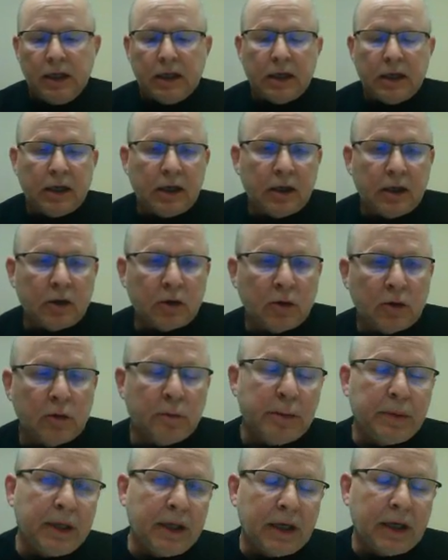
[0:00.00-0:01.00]
there
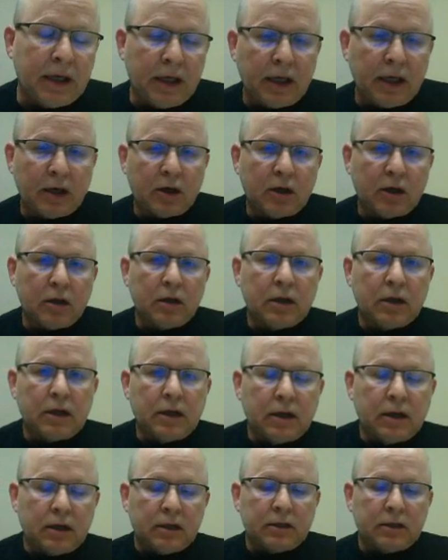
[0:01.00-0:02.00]
will be
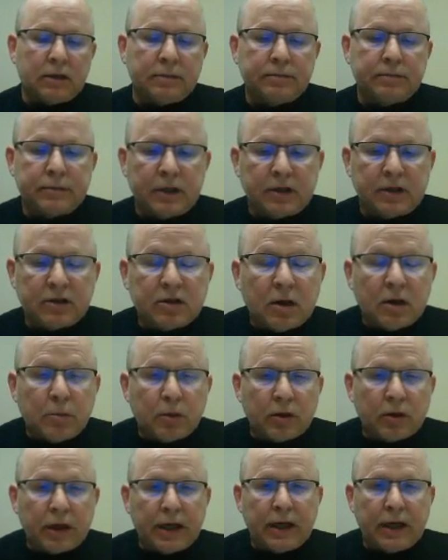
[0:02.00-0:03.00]
a
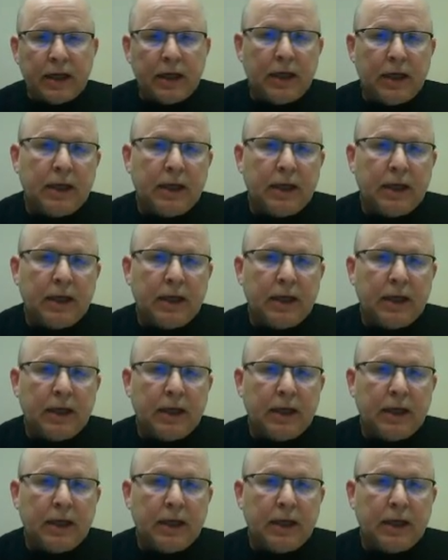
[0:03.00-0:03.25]
summary